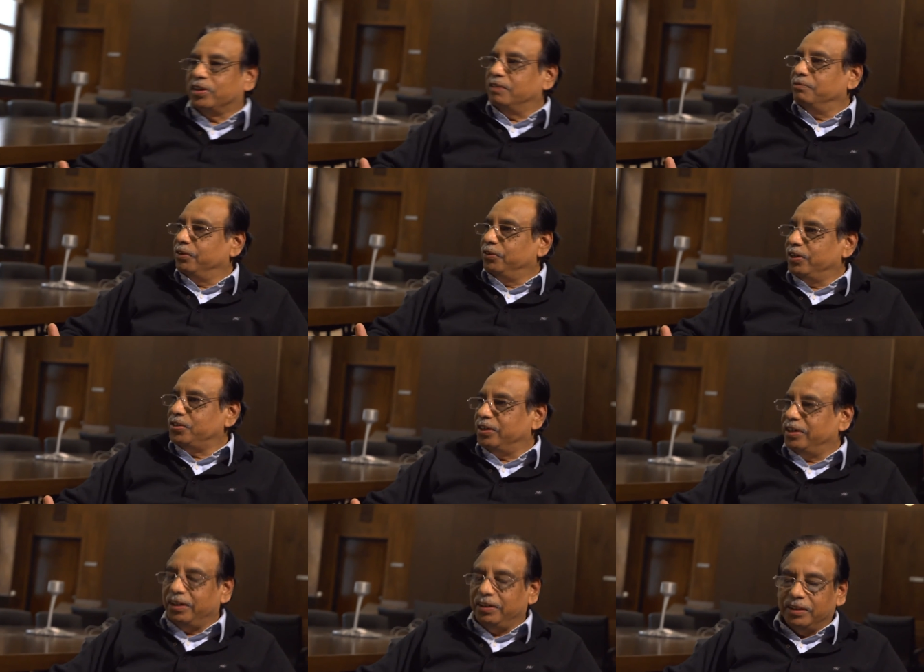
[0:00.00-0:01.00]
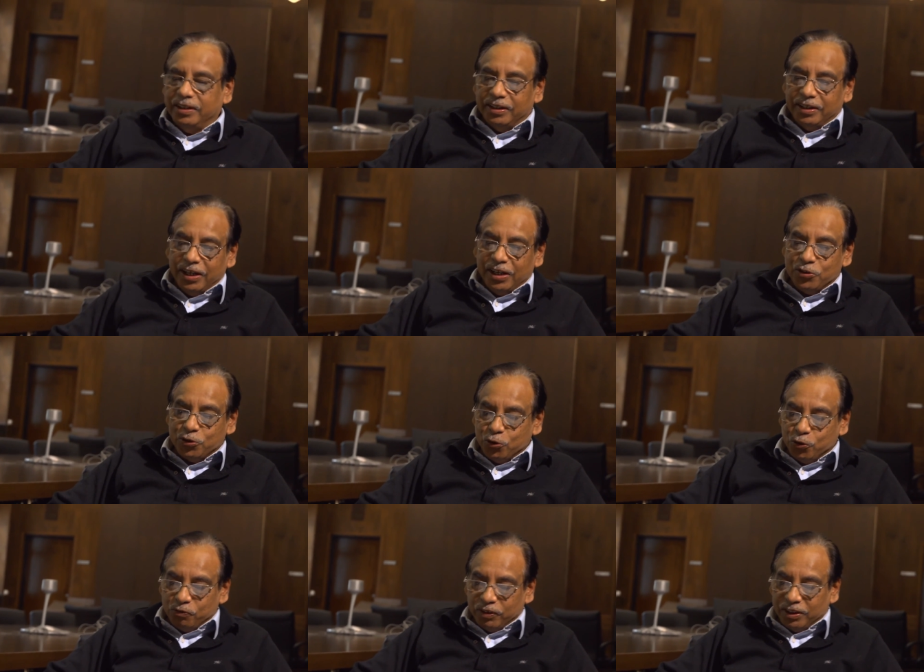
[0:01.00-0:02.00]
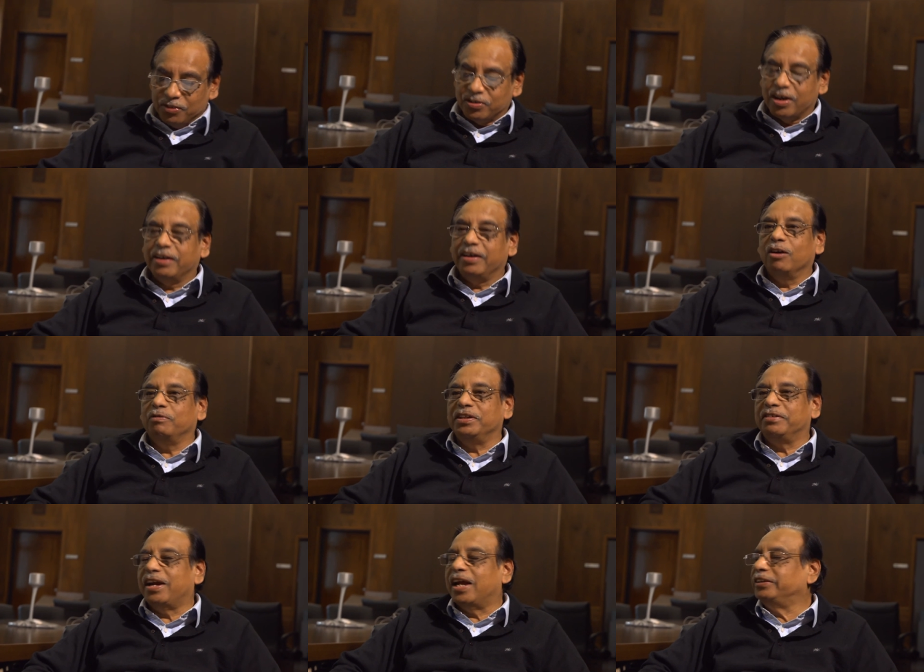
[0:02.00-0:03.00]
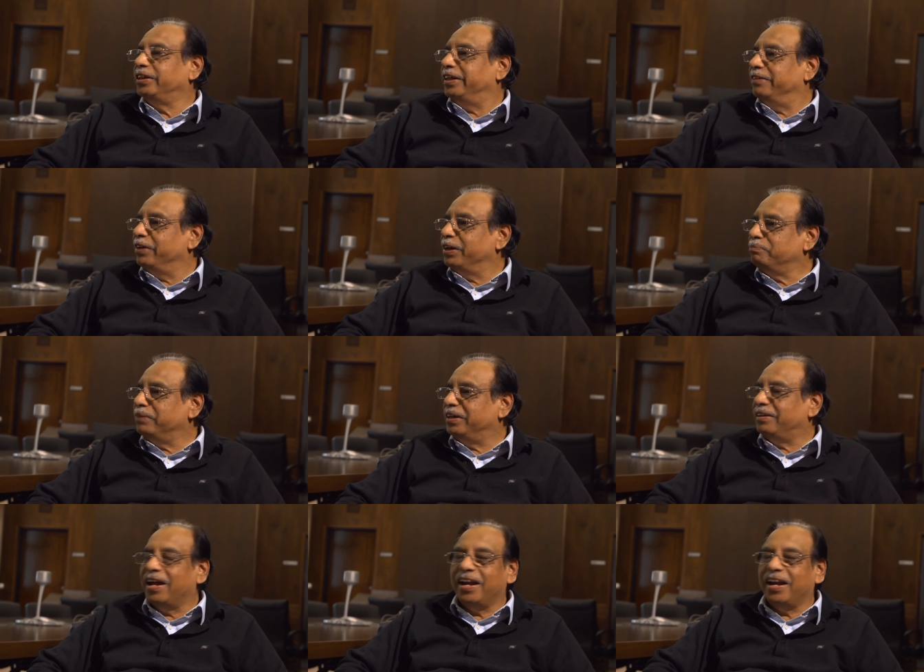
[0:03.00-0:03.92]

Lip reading: conversation in the Institute for the Study of International Development,